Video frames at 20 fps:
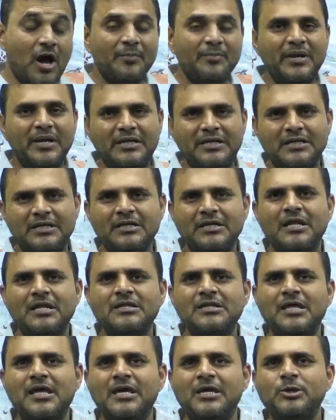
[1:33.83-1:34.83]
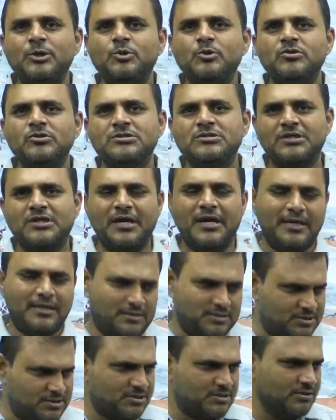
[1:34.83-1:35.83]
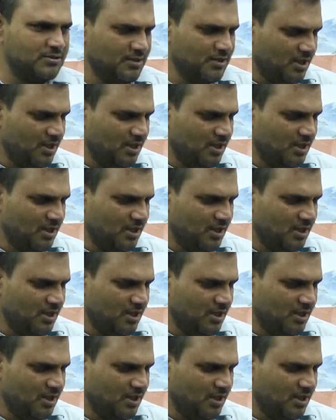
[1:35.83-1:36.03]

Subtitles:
material, they used kings.